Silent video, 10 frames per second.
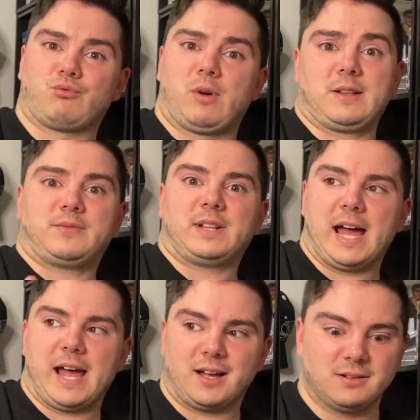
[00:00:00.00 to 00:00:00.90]
Red
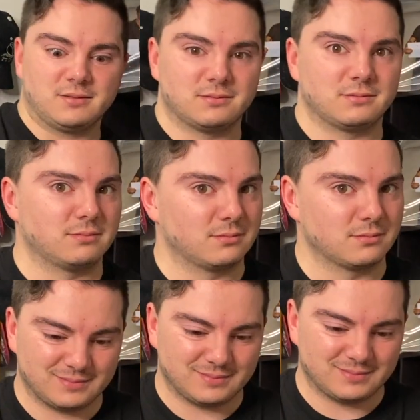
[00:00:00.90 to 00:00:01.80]
flag. cost me an arm
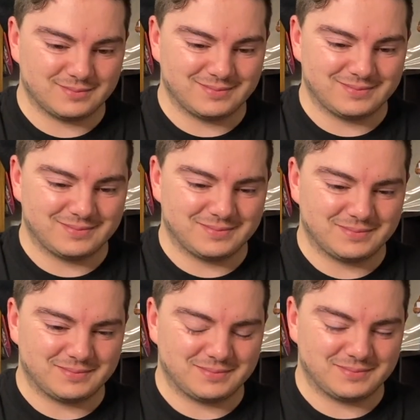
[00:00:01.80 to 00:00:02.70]
and a... She wore her
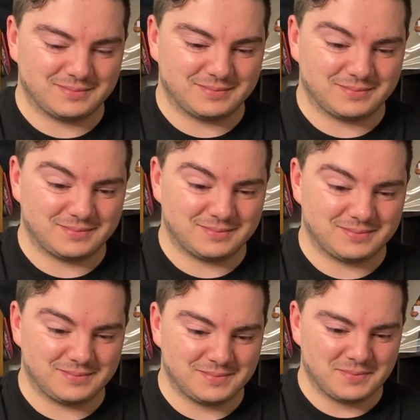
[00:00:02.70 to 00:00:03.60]
cape.
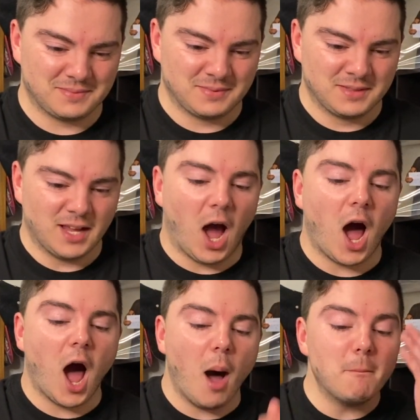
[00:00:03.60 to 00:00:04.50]
Hi.
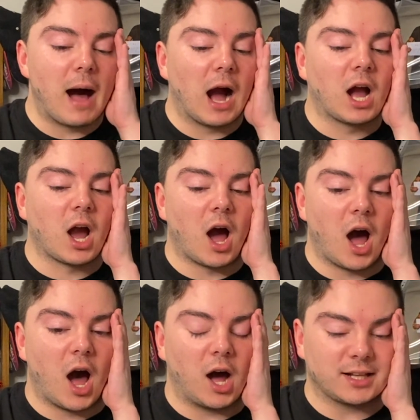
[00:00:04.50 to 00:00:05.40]
Oh my
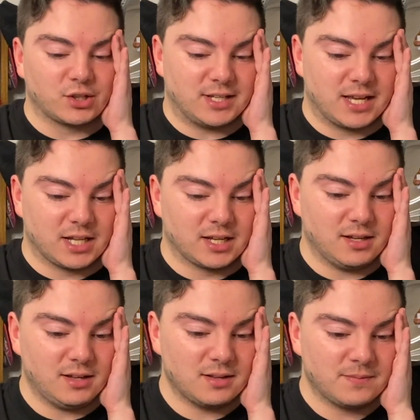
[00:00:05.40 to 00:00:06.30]
god. Are you kidding?
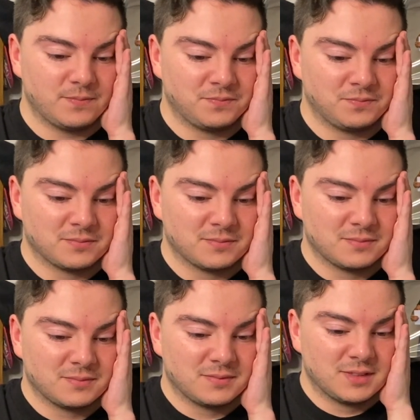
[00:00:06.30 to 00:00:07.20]
Still, you look
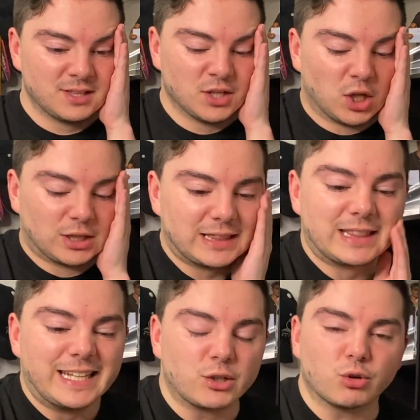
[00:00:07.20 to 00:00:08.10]
incredible.
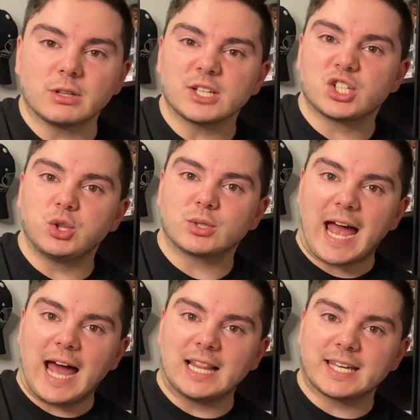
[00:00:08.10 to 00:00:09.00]
Literally, she looks
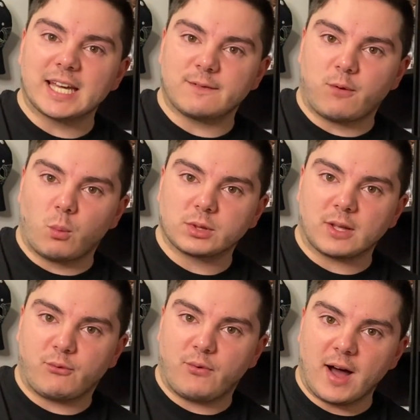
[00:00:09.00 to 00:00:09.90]
elegant for what the
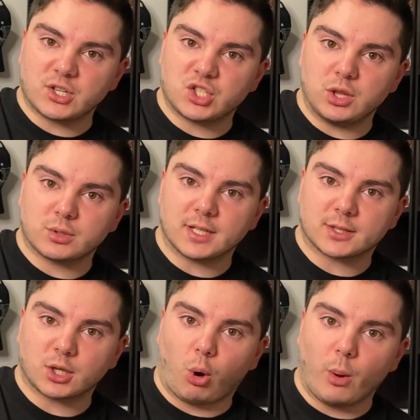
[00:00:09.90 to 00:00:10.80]
fuck? She looks like
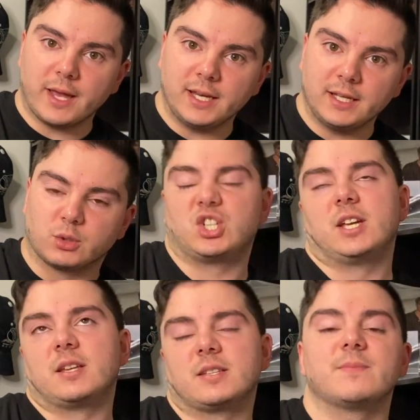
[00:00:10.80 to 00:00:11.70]
the queen.
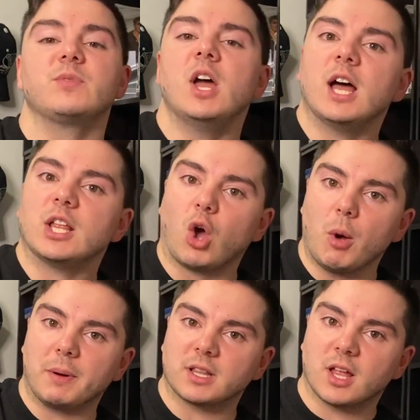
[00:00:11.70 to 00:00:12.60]
She is.
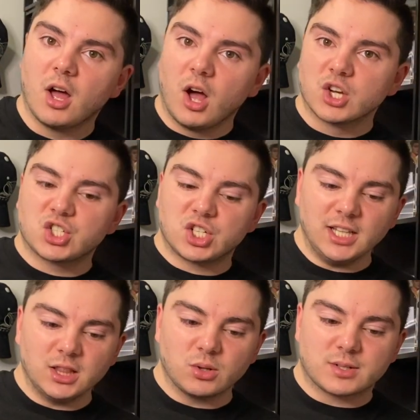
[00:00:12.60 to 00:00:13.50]
No, but she
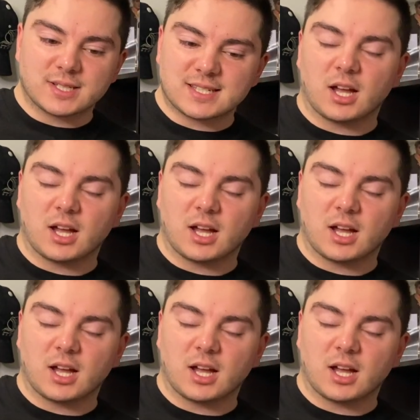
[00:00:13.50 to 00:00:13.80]
looks.